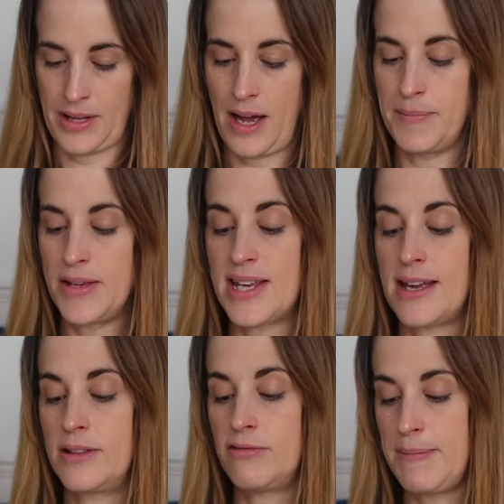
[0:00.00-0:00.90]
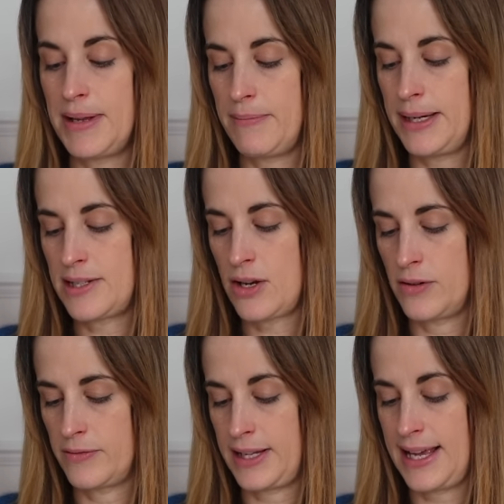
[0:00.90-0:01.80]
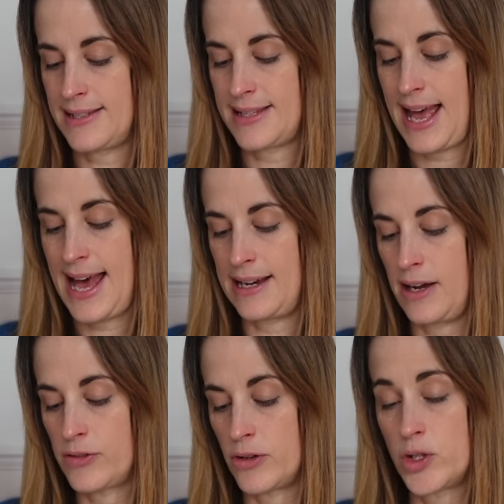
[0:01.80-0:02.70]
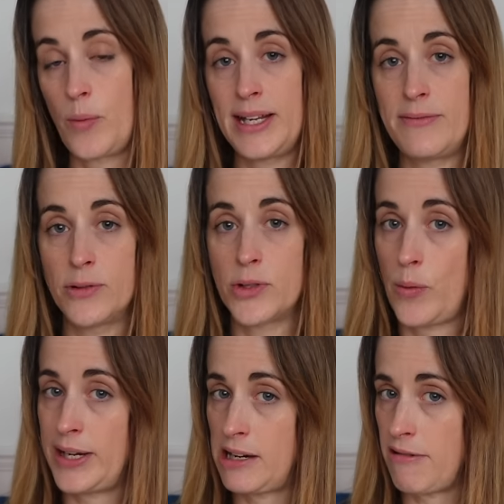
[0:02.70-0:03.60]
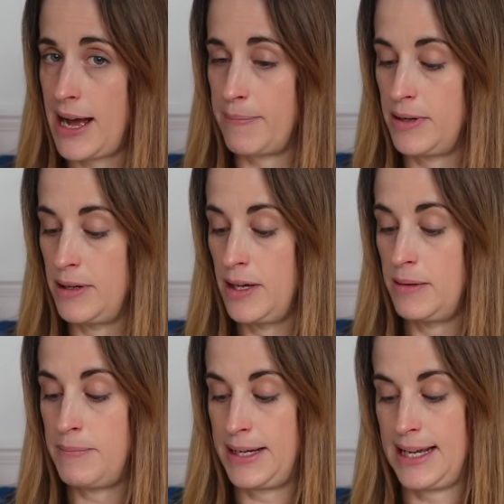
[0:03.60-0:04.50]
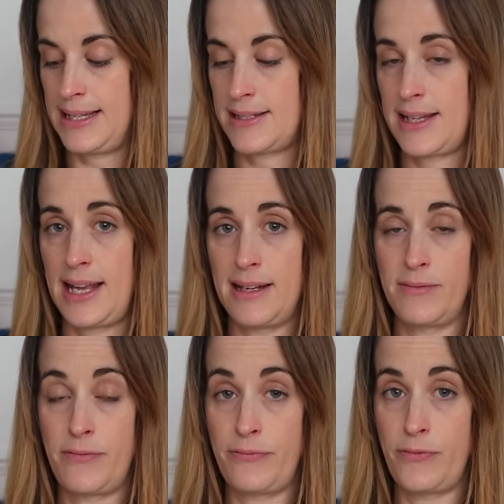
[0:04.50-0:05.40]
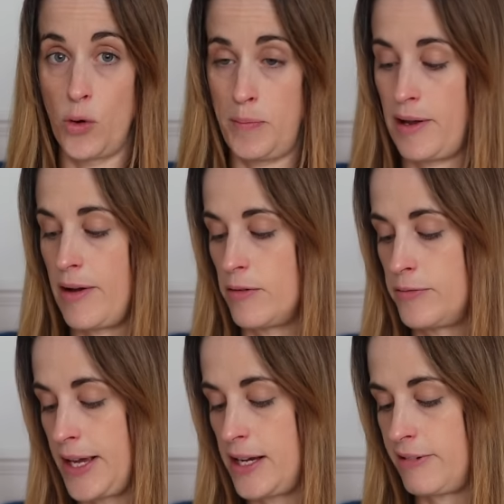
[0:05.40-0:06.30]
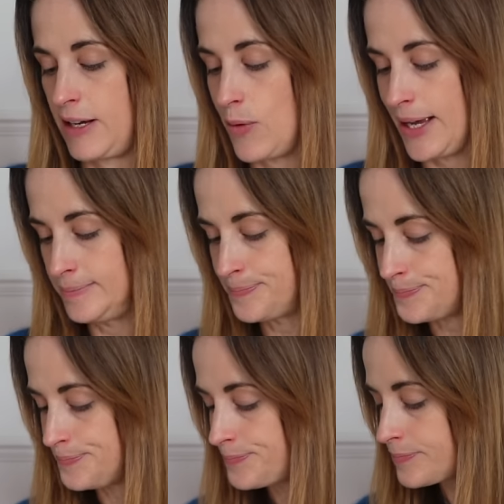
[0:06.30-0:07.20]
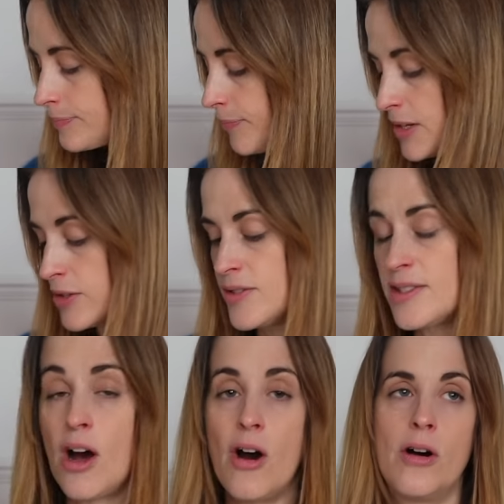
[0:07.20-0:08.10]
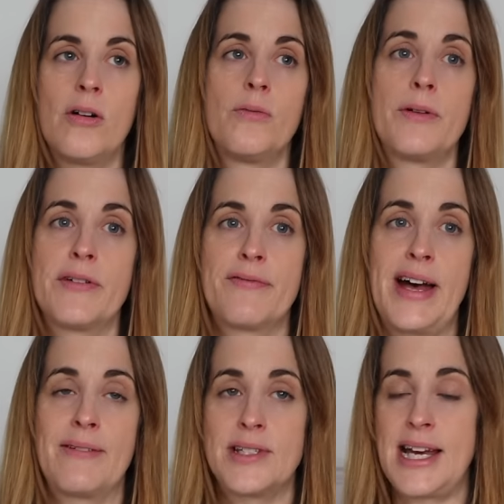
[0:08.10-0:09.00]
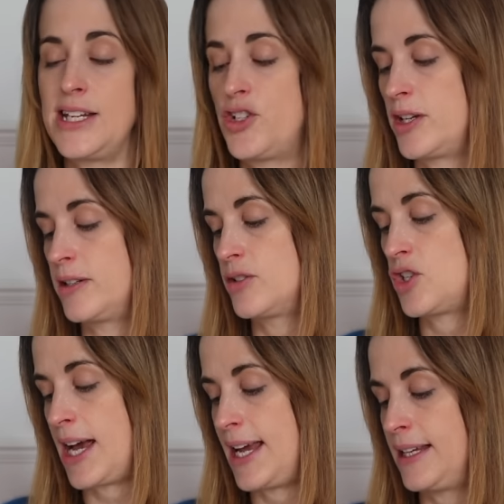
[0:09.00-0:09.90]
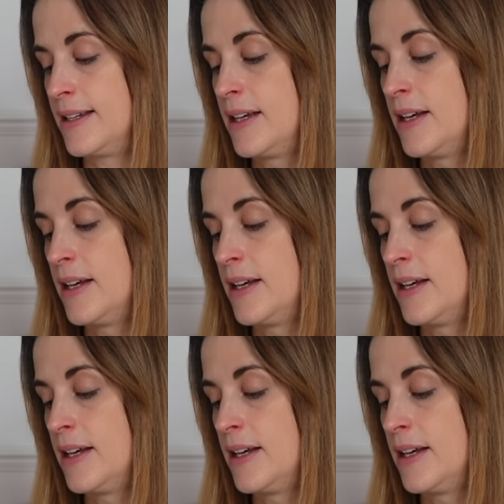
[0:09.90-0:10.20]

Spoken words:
I'm using a 3mm hook for this, and I've got 24 20 gram minis in full ply or fingering weight. You start off with a foundation chain,